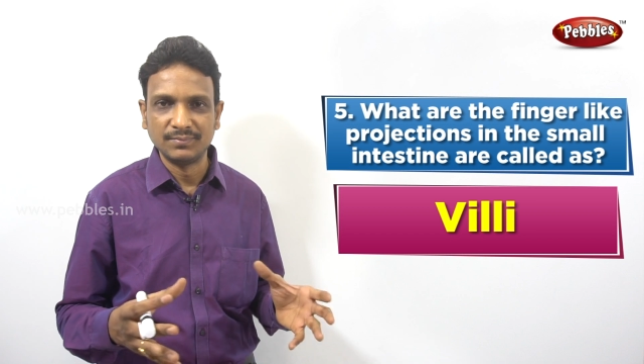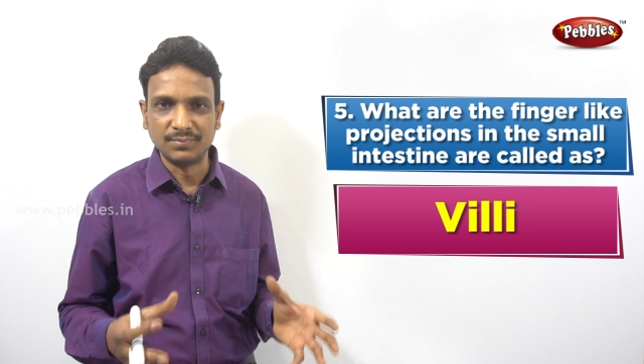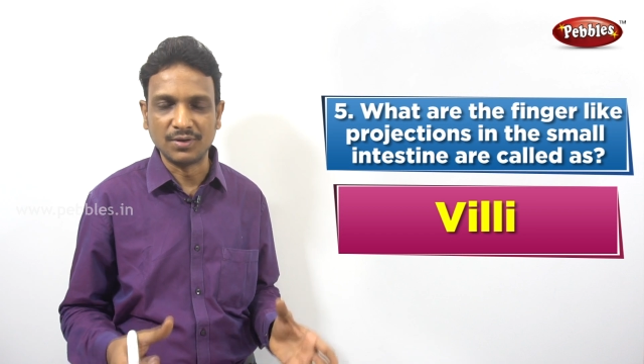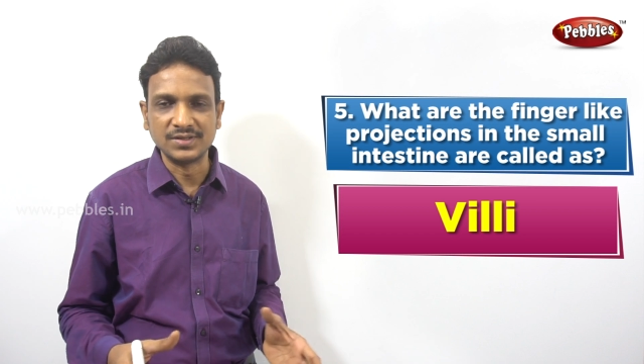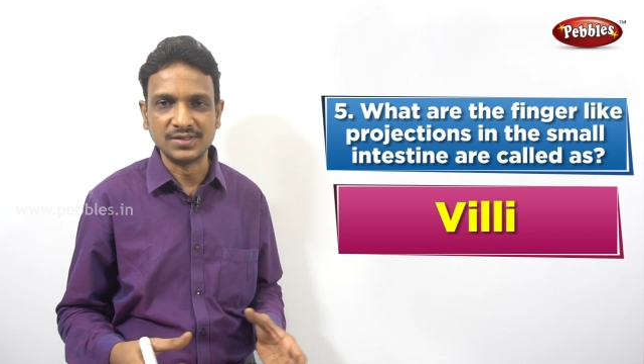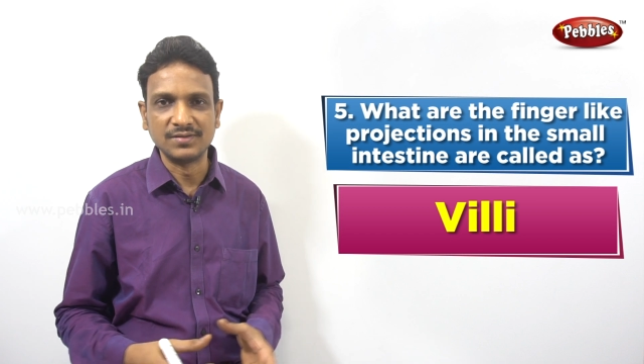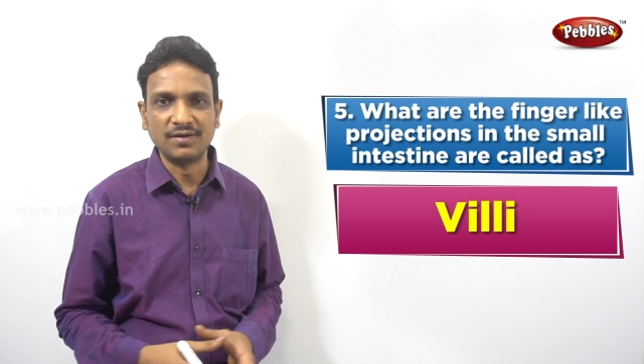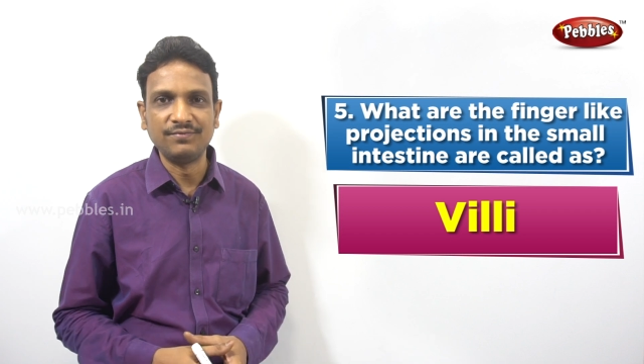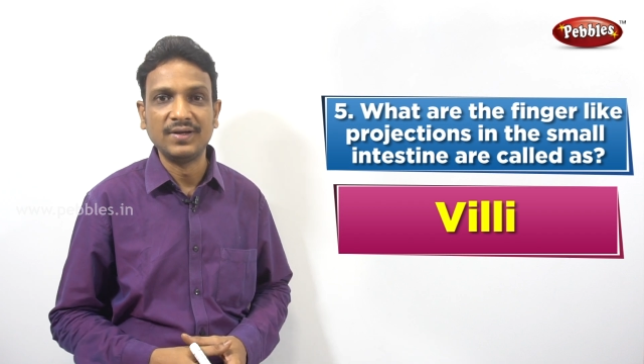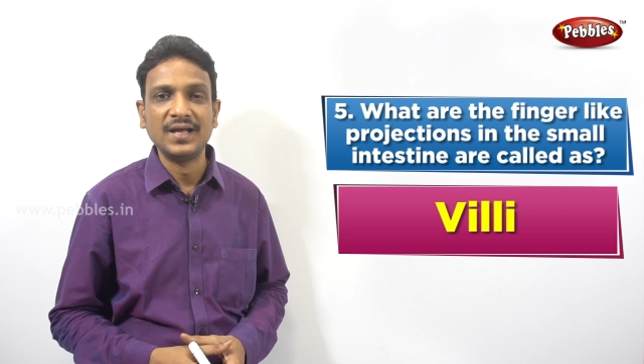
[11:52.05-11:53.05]
process
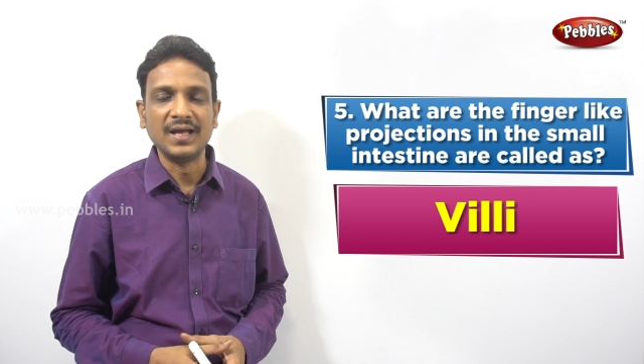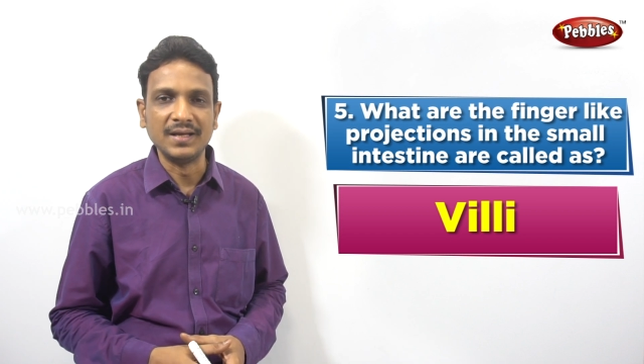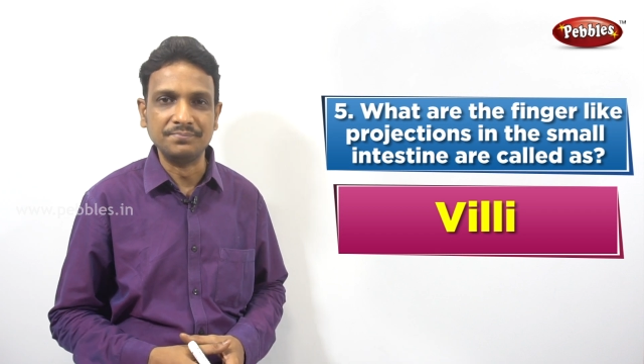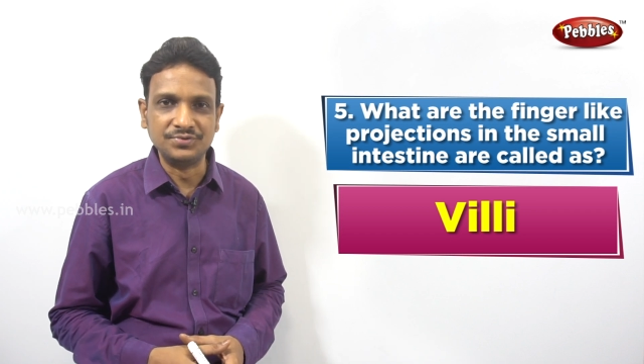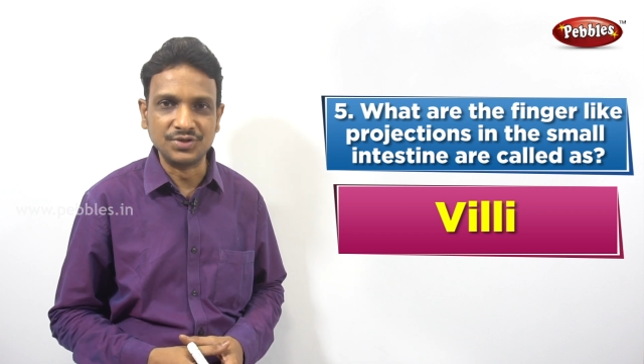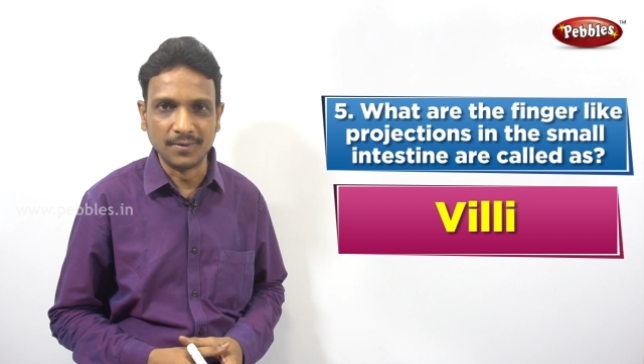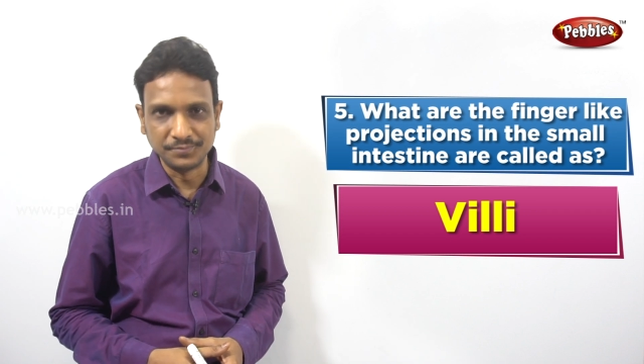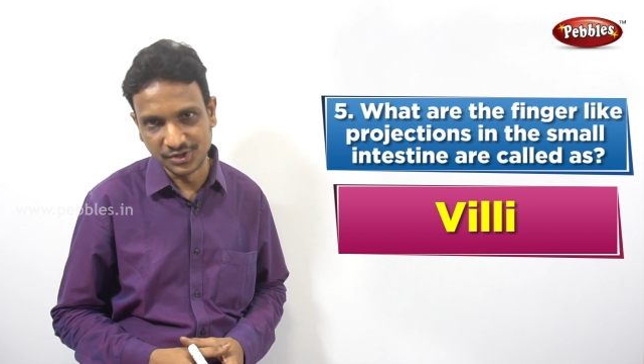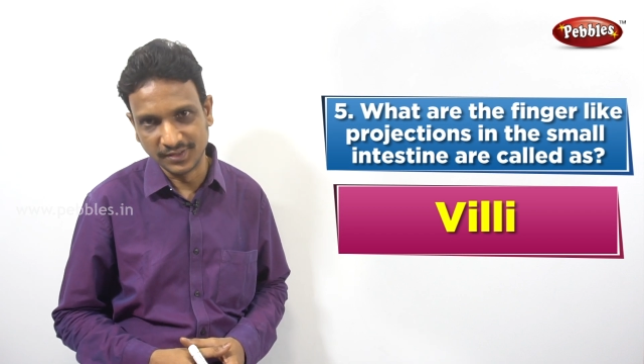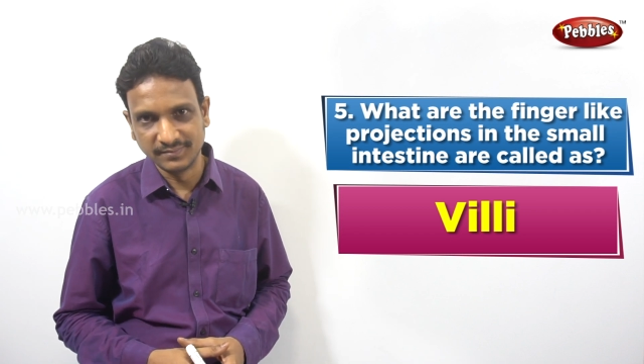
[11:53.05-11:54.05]
of
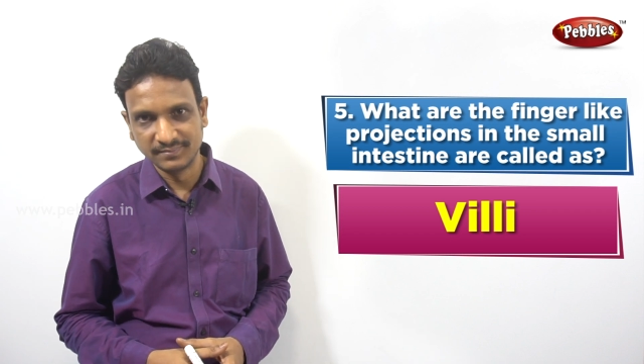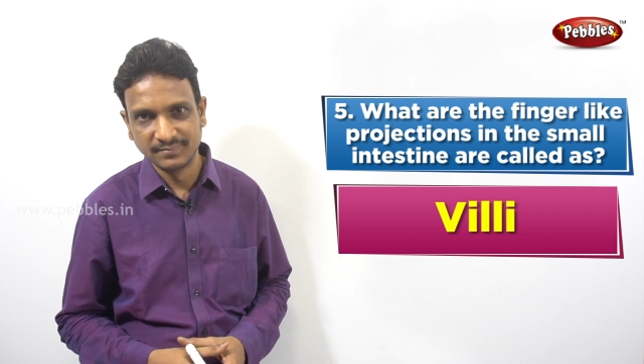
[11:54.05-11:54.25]
absorption.